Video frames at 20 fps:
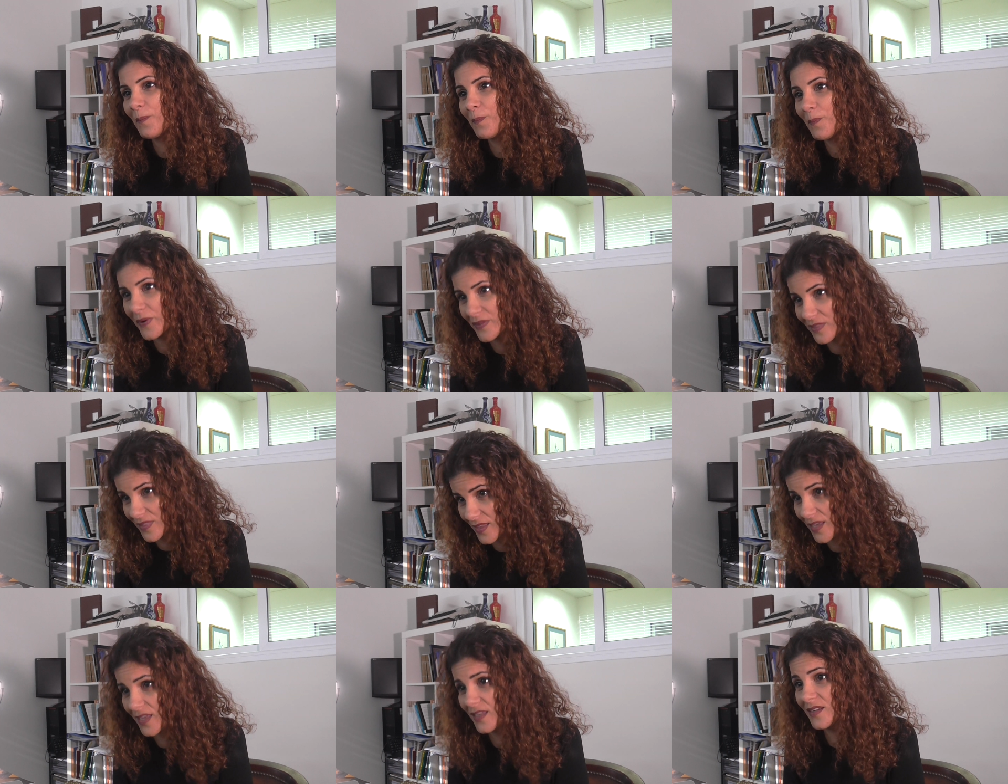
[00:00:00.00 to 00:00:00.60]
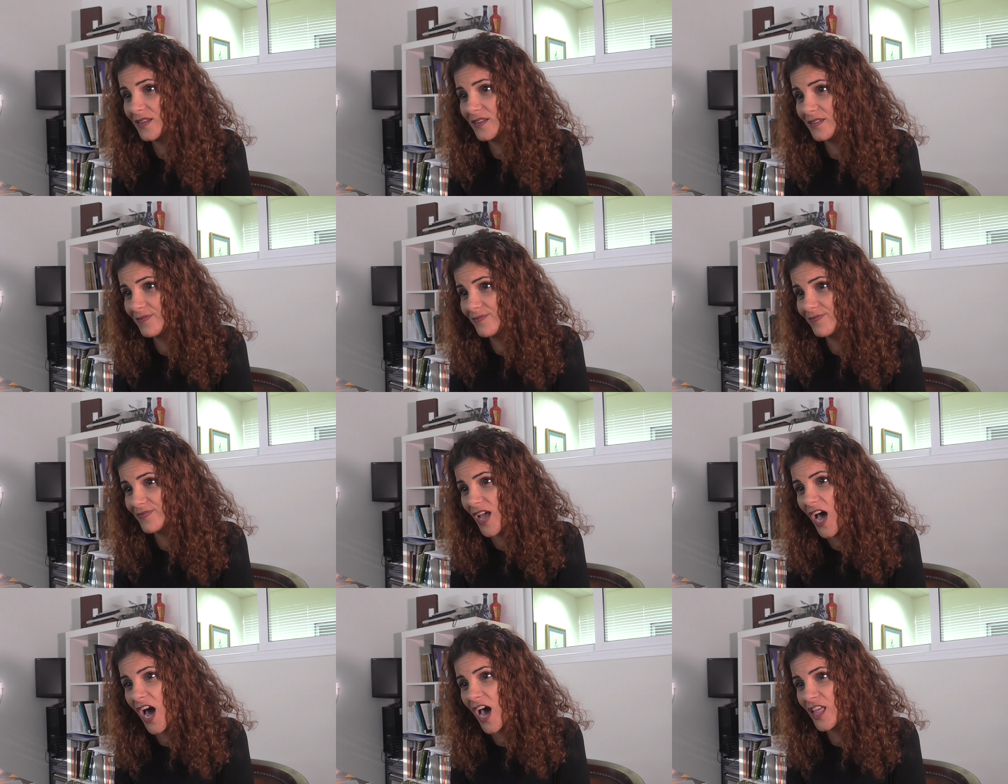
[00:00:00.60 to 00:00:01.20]
But then
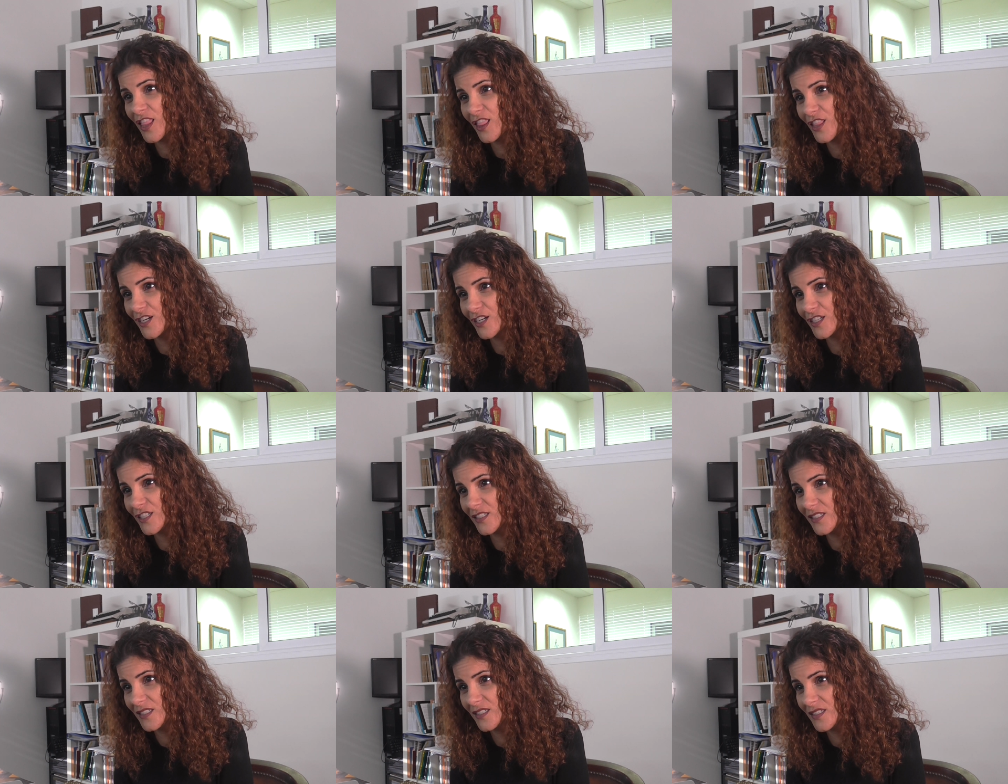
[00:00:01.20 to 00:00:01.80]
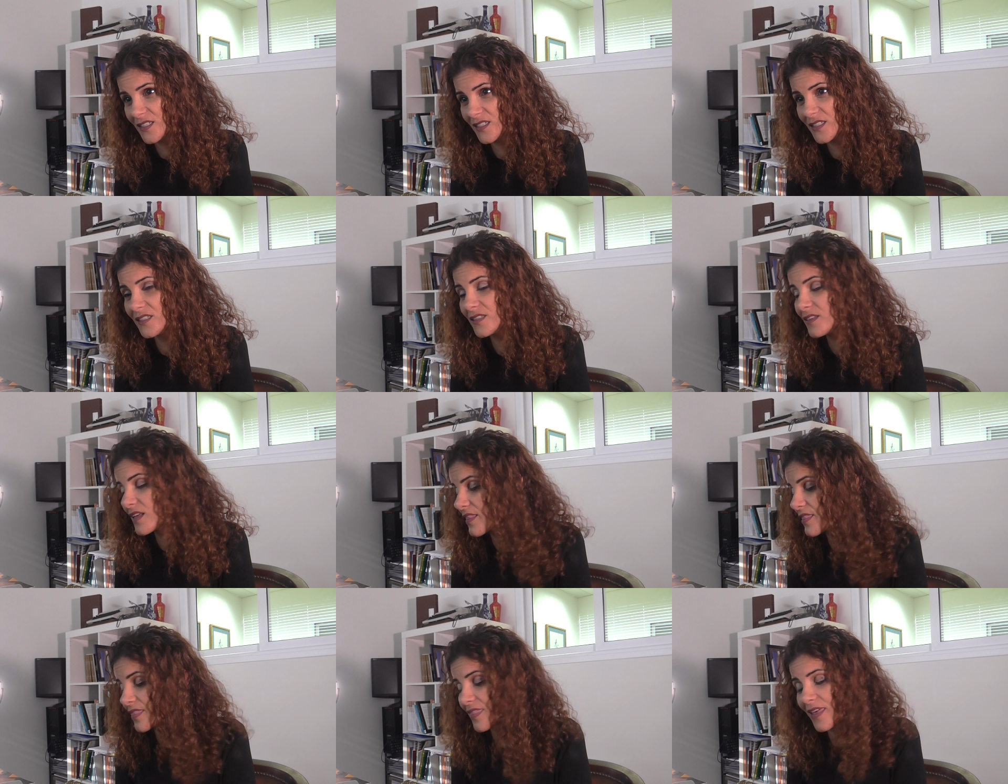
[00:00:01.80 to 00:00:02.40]
I learned
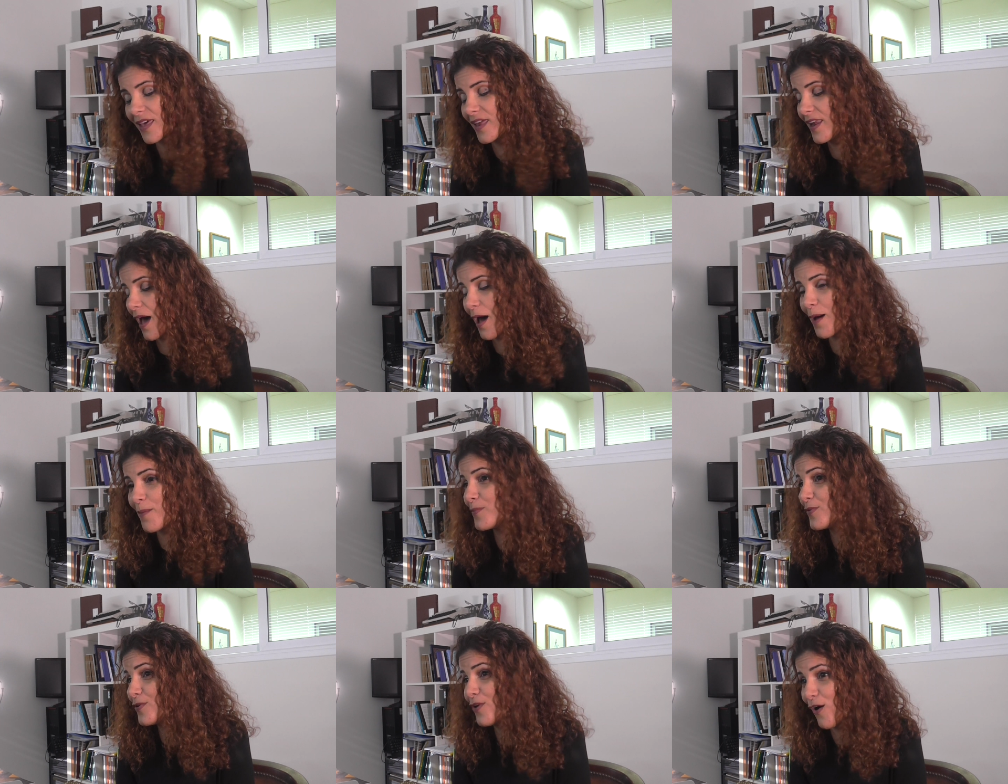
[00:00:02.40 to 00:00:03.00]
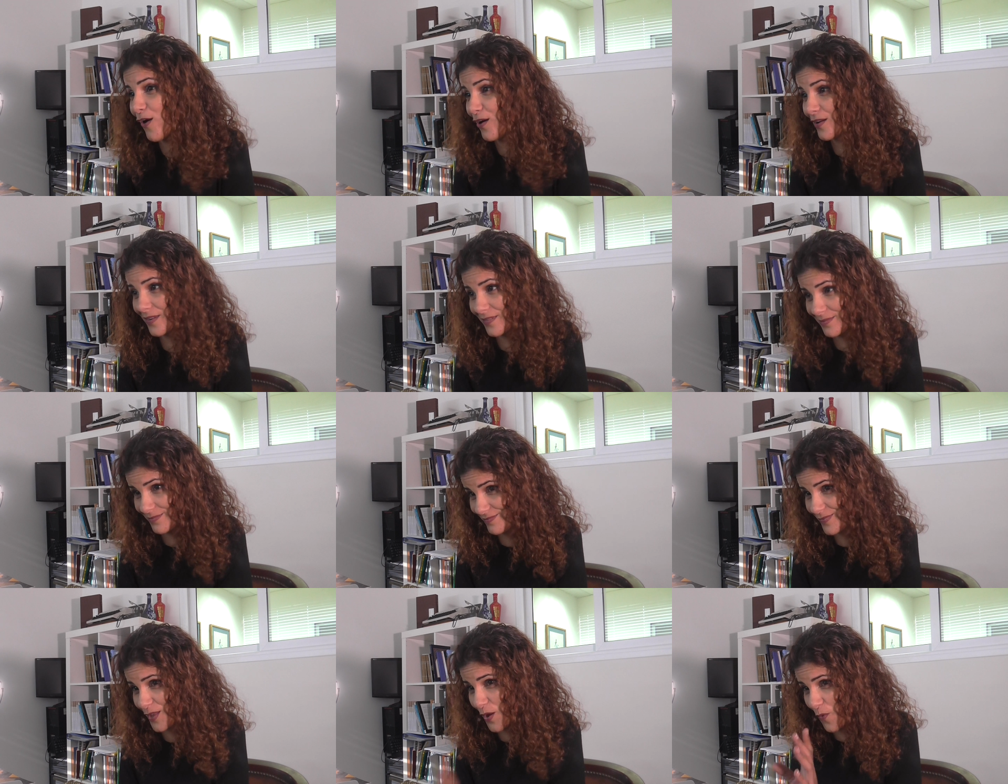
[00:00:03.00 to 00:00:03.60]
that I'm not
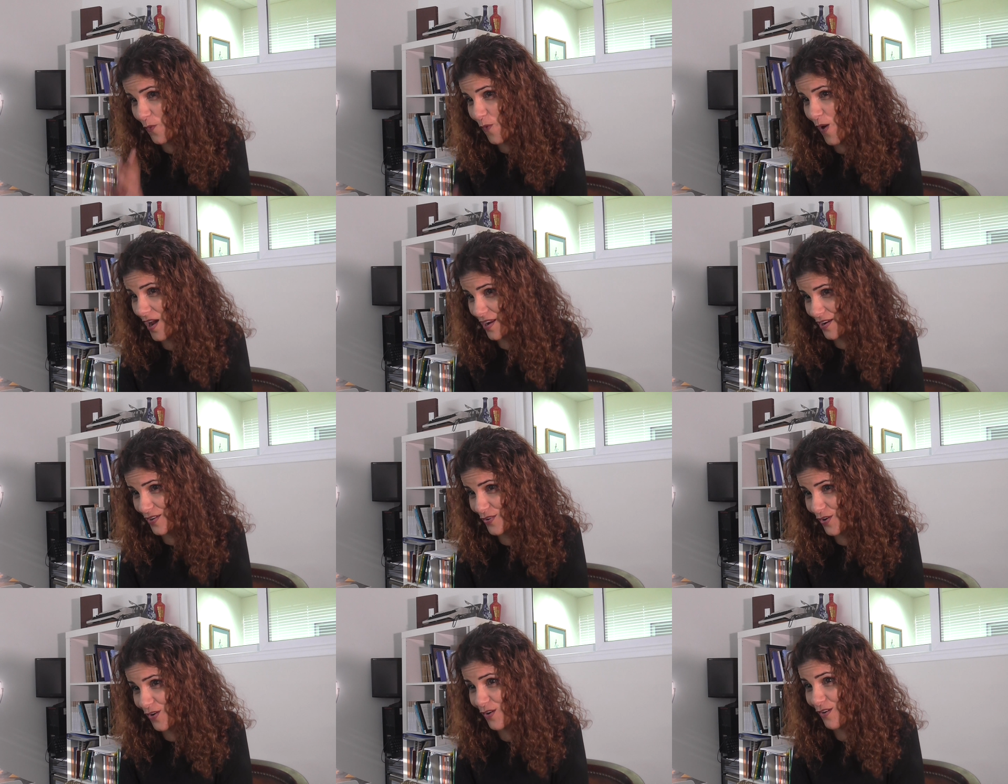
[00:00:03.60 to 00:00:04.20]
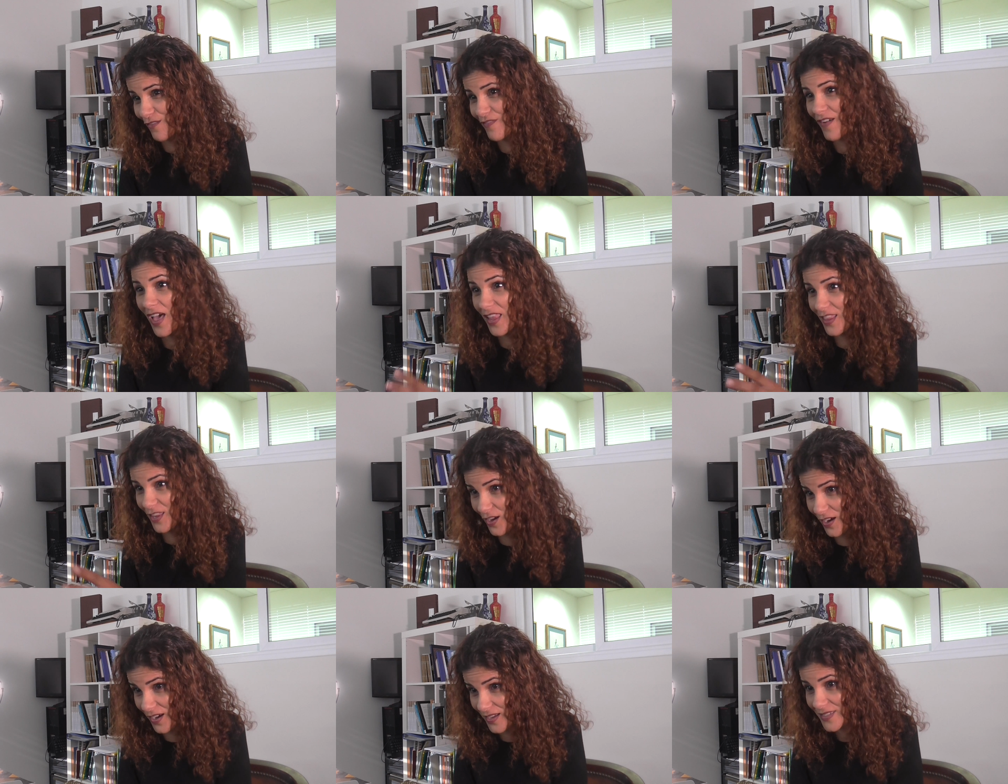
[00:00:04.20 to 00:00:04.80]
one of a
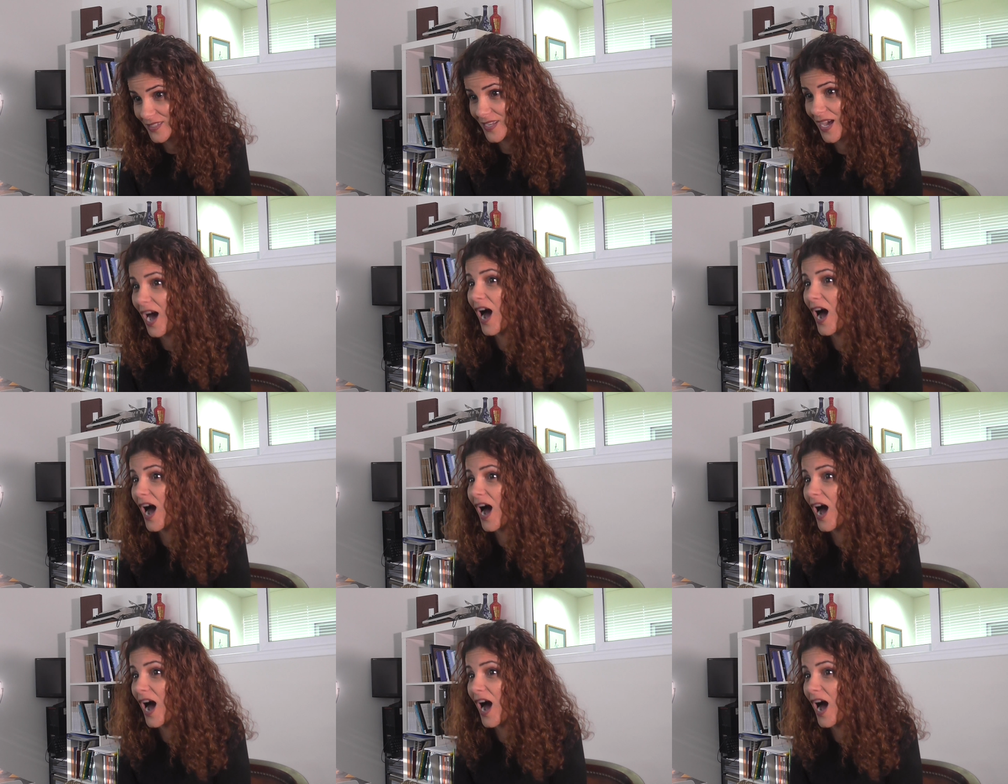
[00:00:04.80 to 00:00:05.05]
lot.